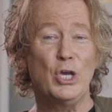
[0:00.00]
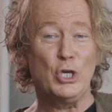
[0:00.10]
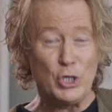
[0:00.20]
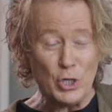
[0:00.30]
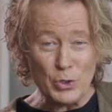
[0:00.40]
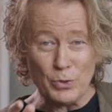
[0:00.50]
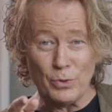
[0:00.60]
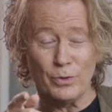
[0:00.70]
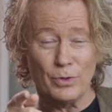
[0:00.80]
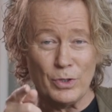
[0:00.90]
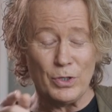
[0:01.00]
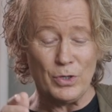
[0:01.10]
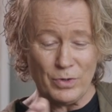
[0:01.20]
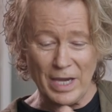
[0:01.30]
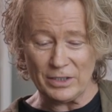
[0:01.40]
You
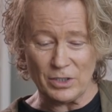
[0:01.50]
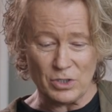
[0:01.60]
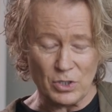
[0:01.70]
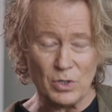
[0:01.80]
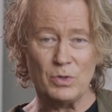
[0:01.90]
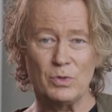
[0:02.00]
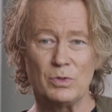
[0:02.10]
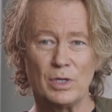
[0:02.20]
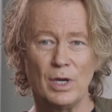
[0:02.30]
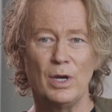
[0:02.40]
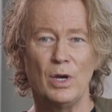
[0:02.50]
get to choose